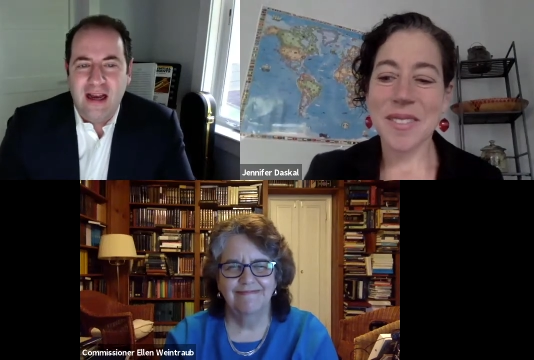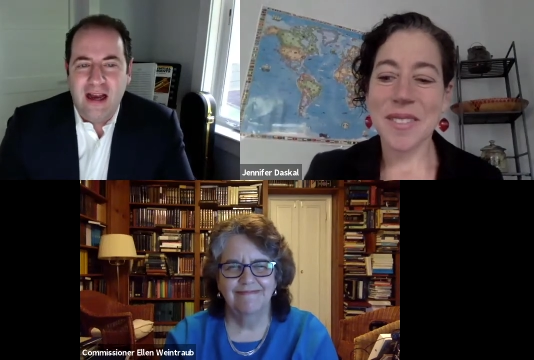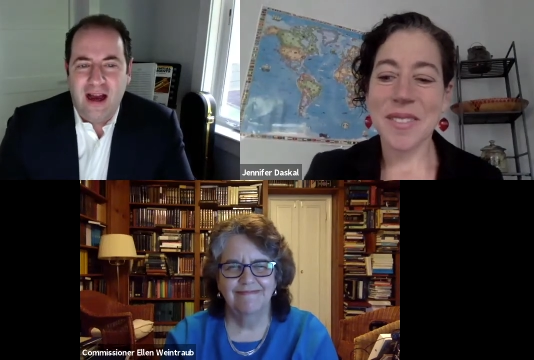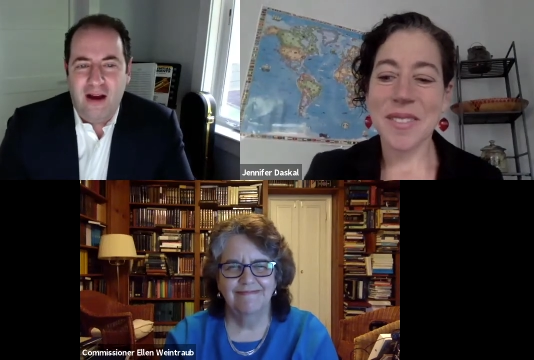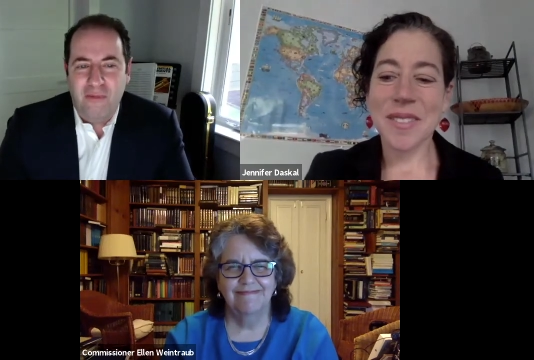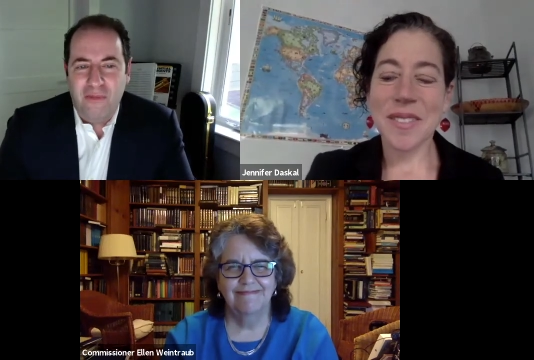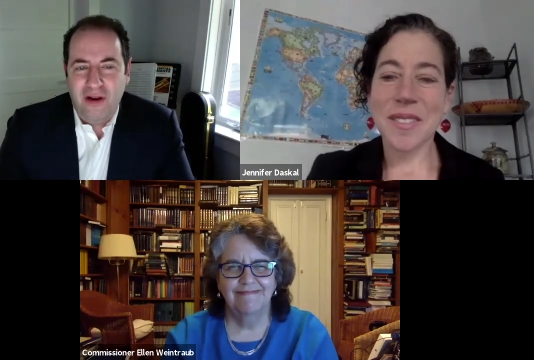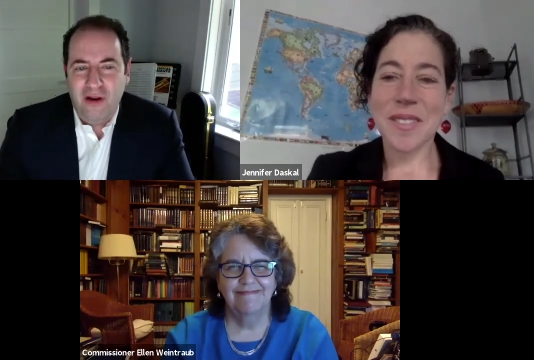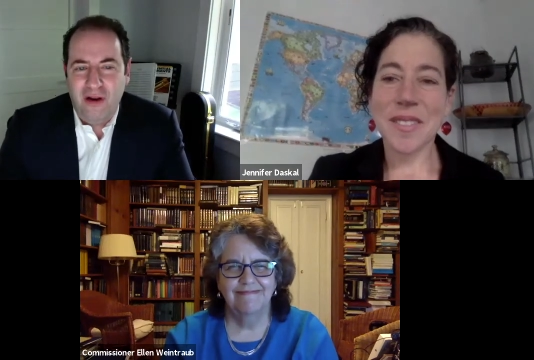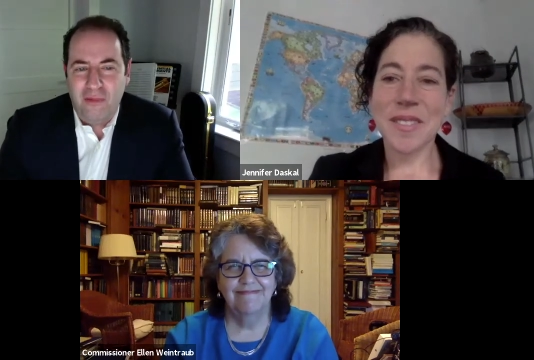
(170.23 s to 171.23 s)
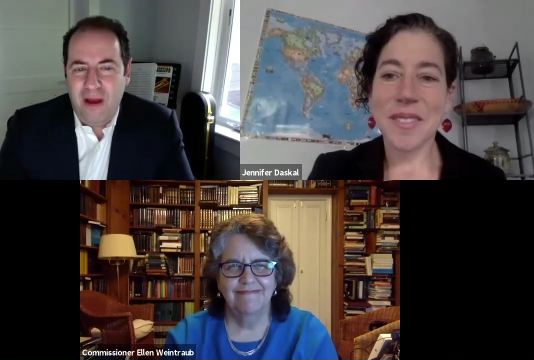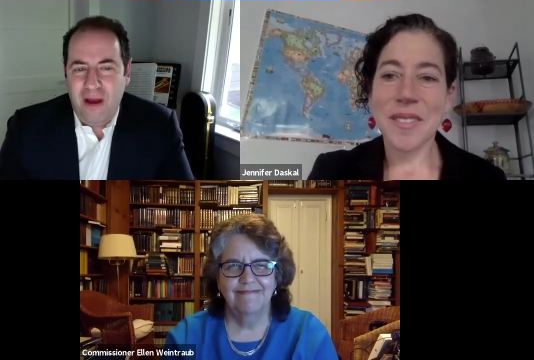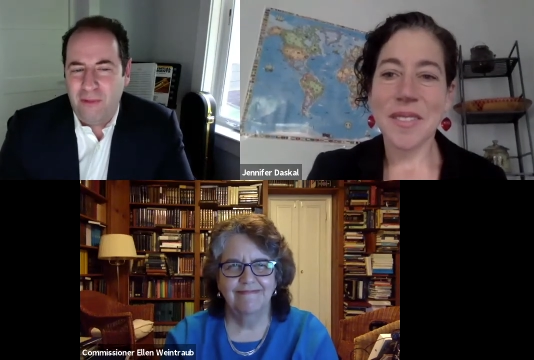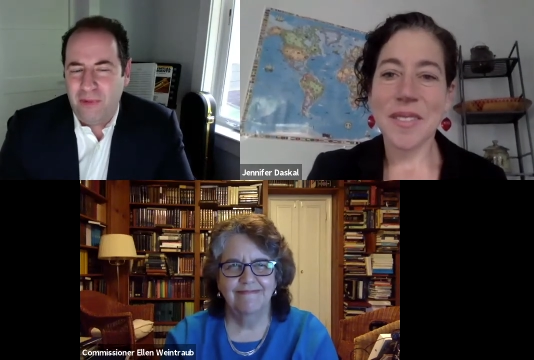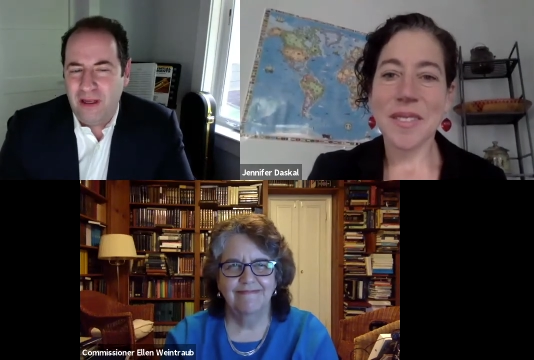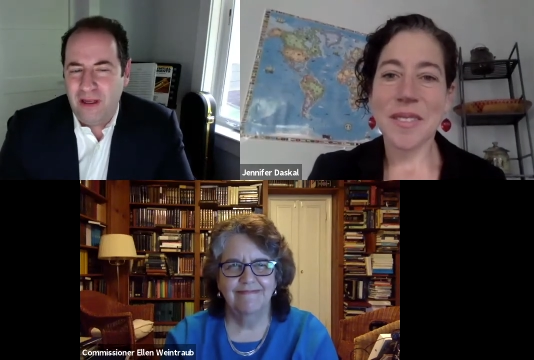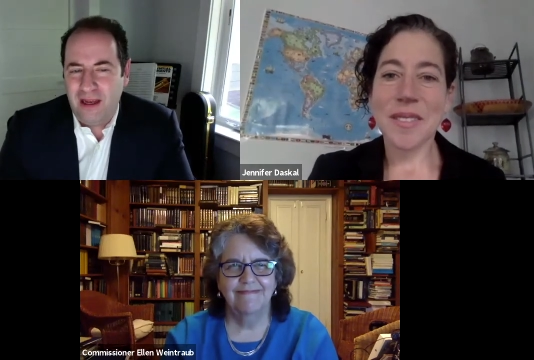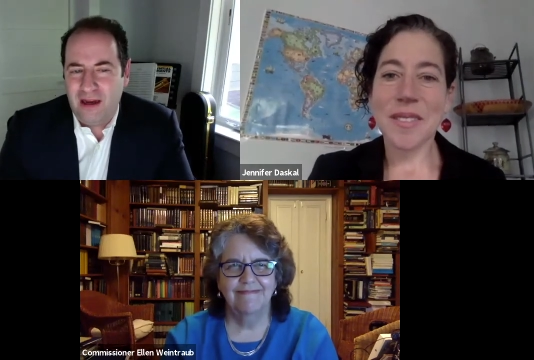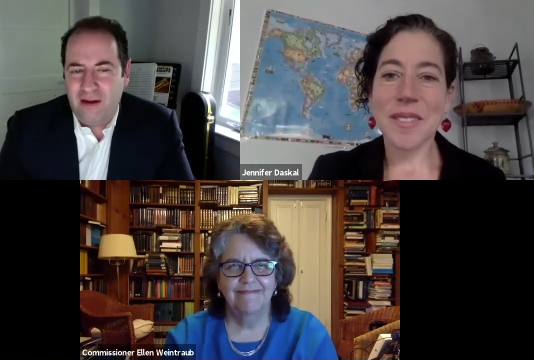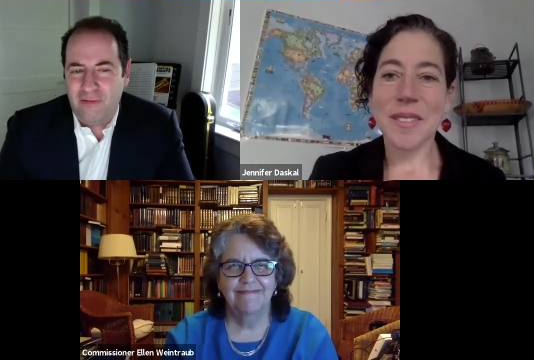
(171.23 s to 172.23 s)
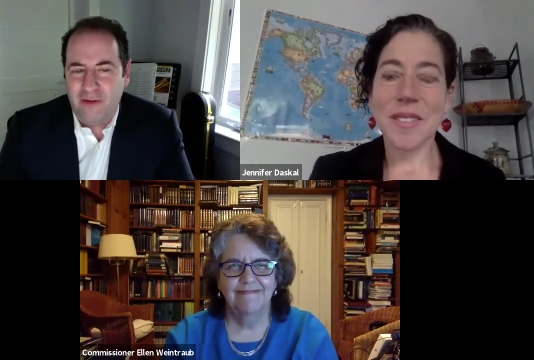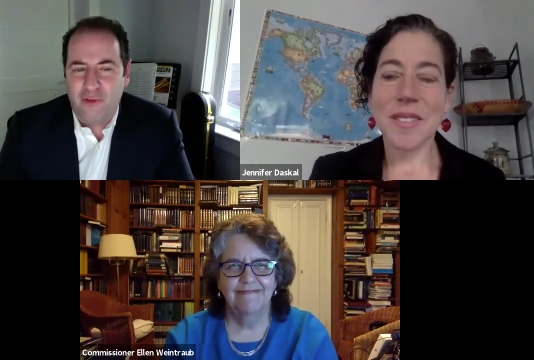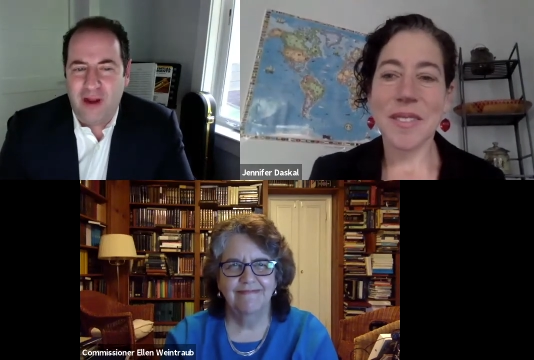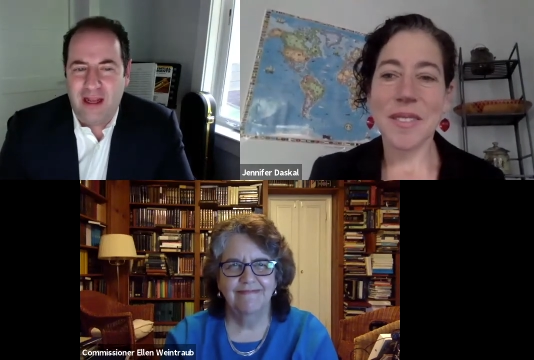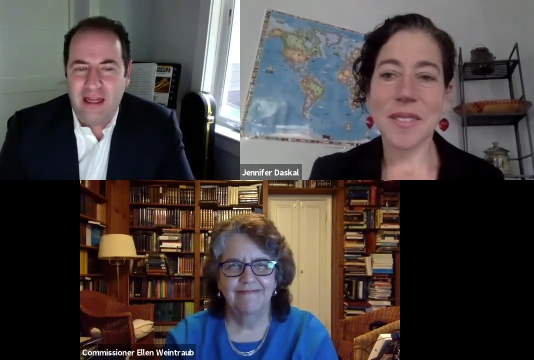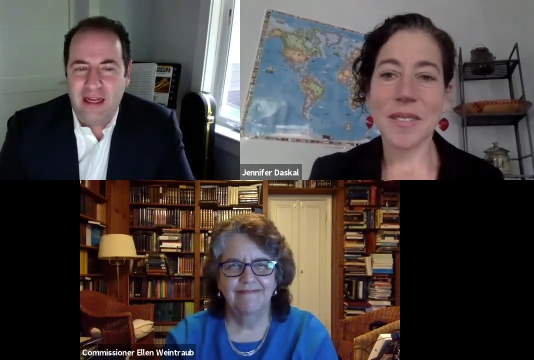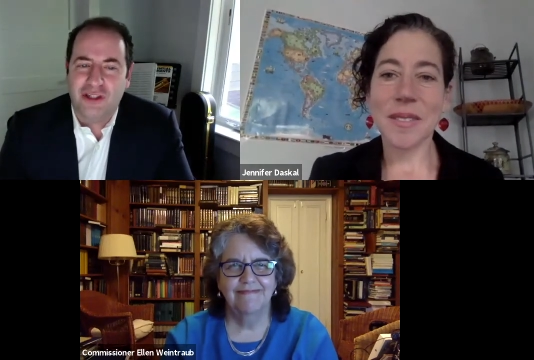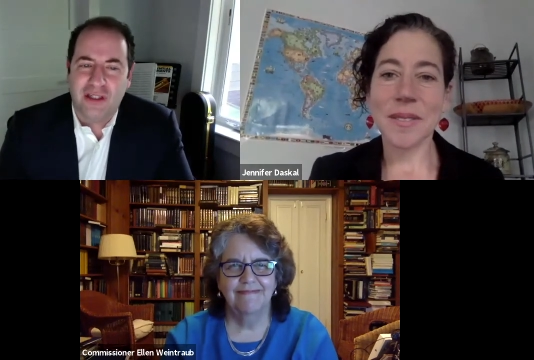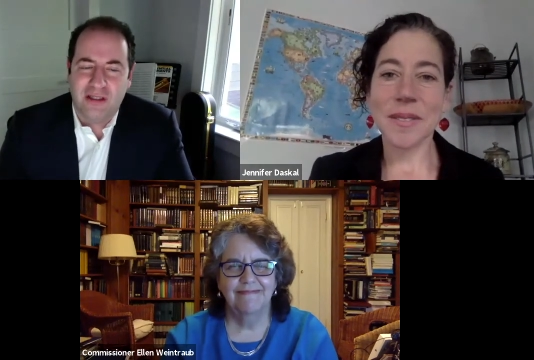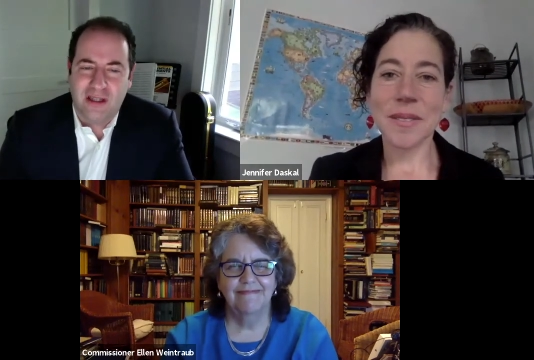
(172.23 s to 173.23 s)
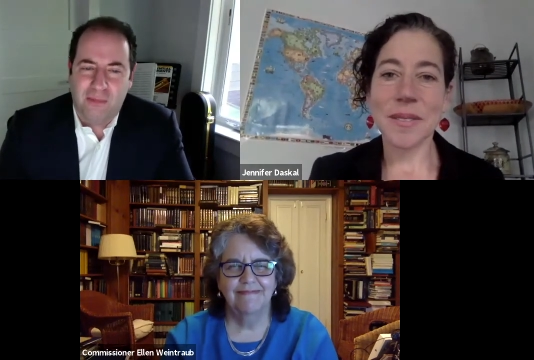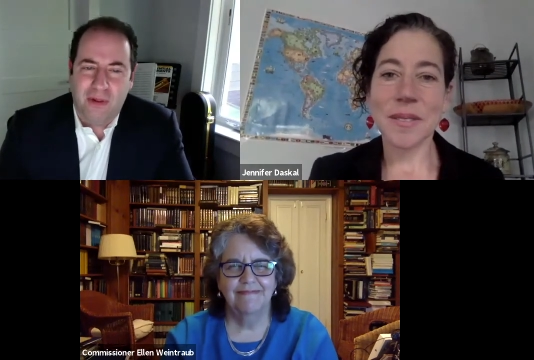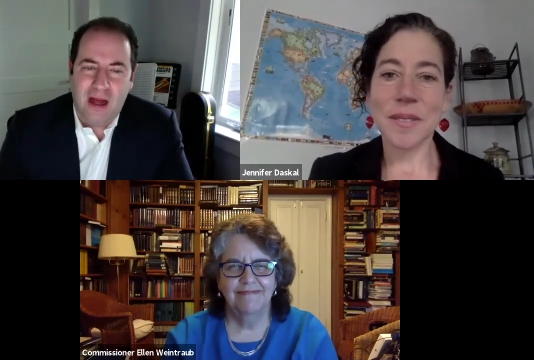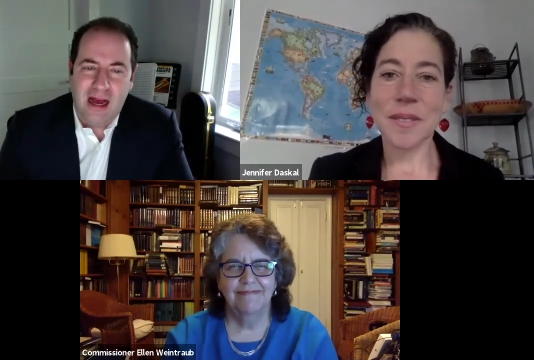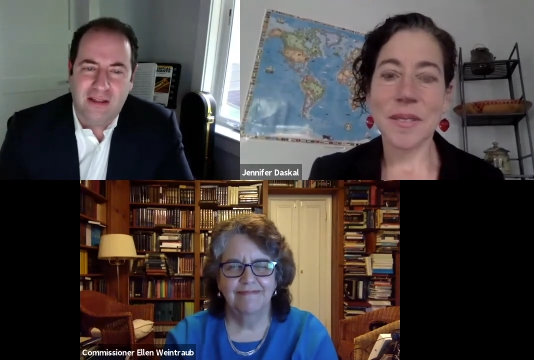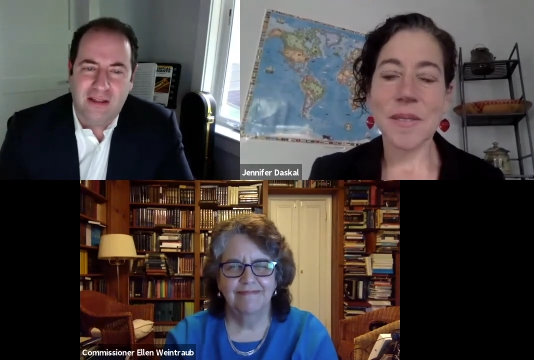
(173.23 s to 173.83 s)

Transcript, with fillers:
Speaker 1: Um, there are a panoply of different regulations that apply